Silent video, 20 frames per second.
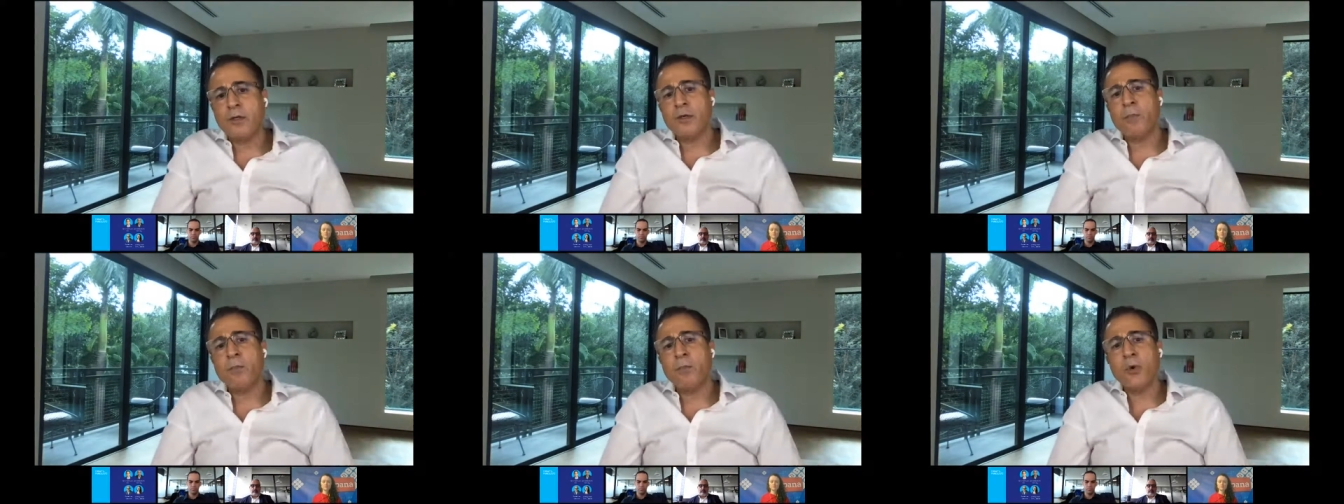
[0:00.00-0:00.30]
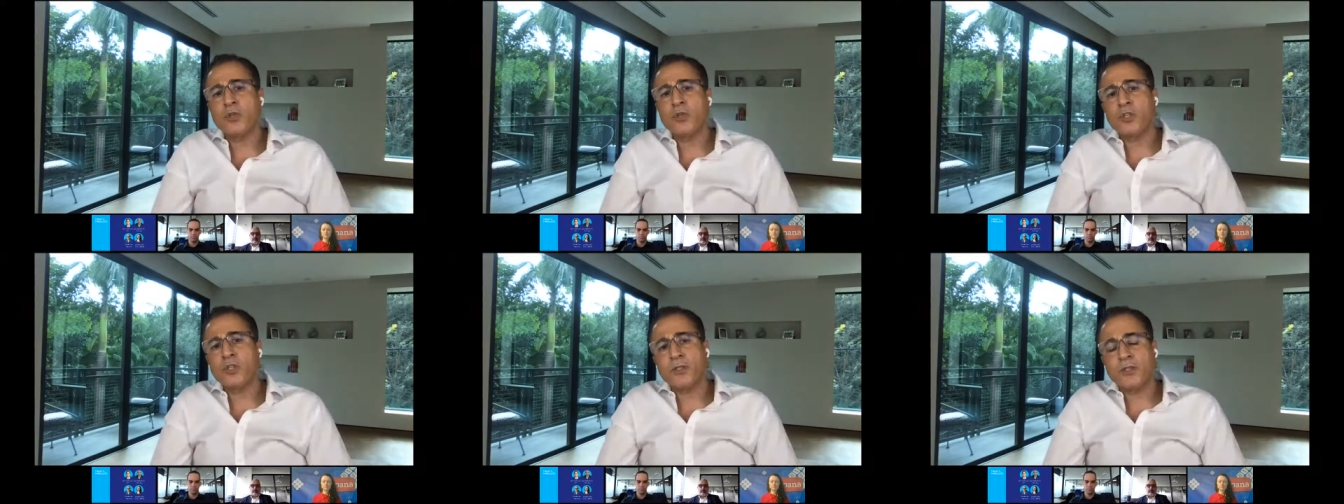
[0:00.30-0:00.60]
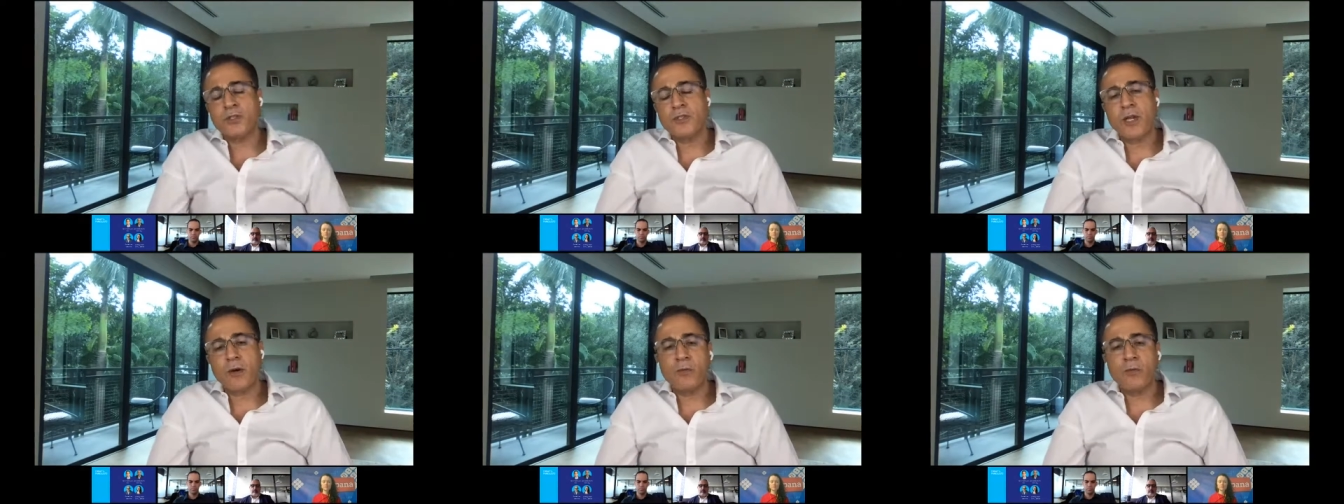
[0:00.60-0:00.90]

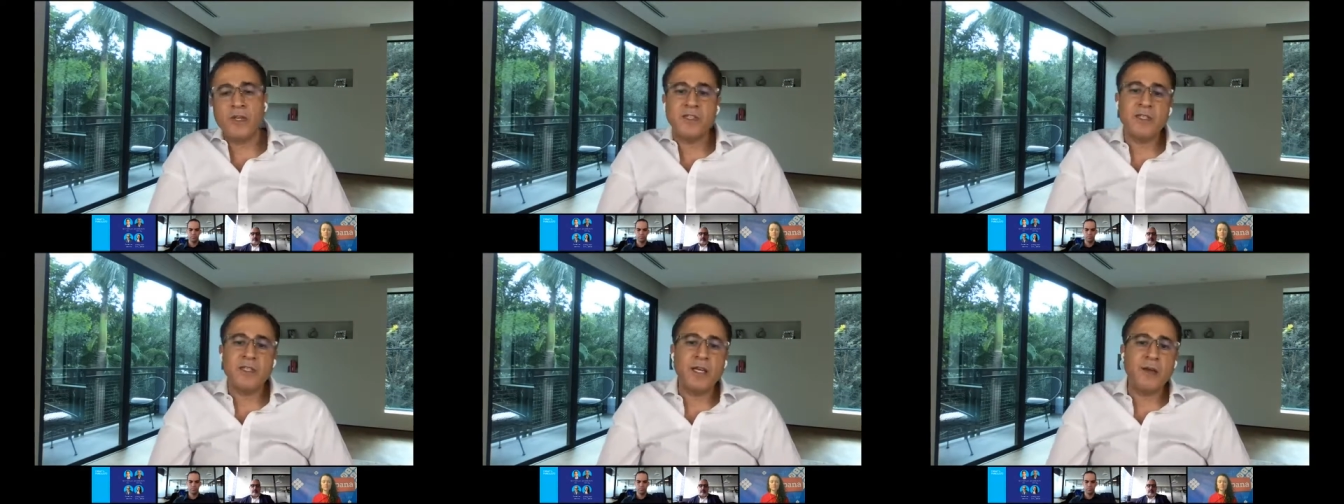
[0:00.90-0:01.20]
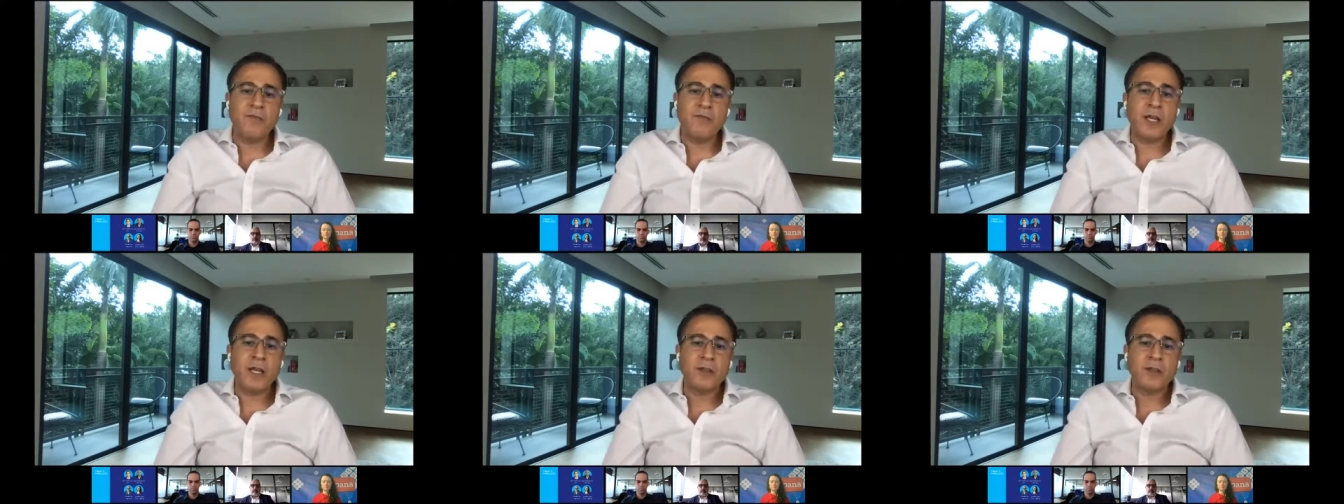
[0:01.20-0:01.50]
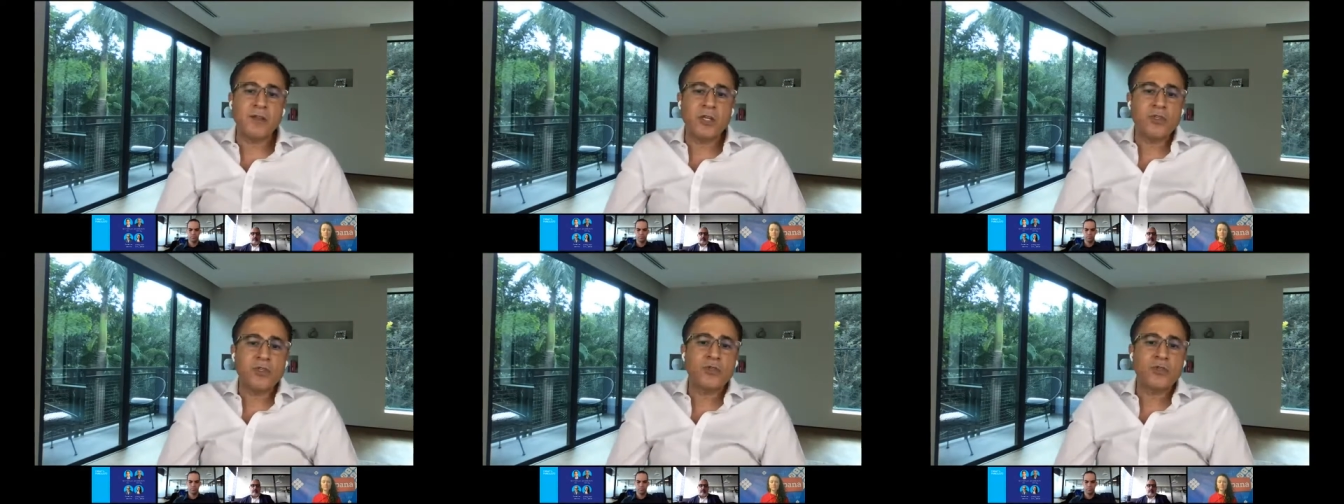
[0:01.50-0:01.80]
merchants that receive
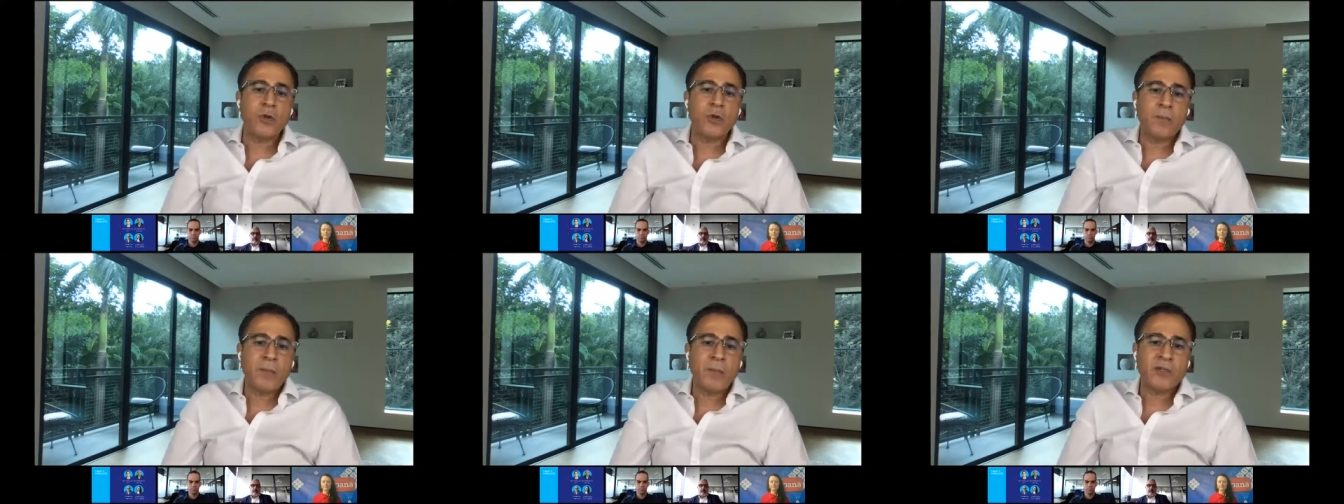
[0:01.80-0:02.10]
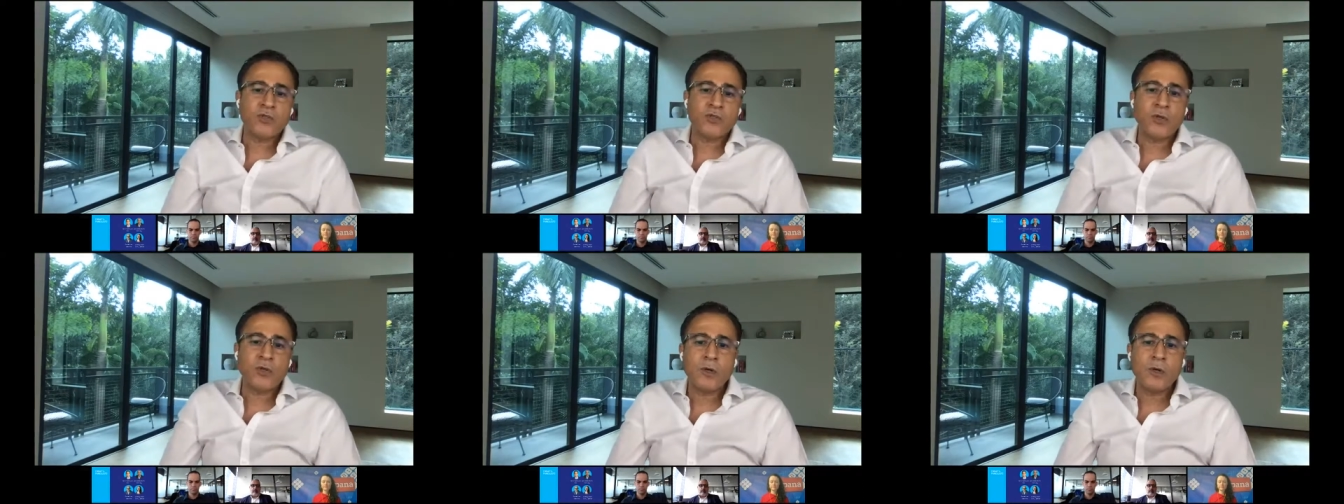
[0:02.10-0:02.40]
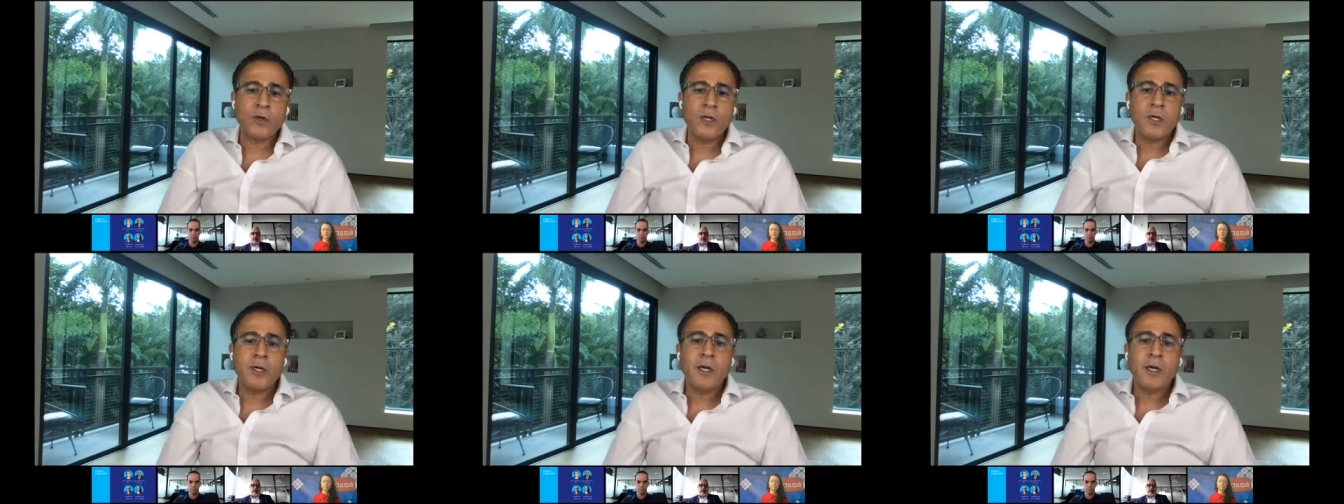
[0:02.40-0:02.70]
that digital peso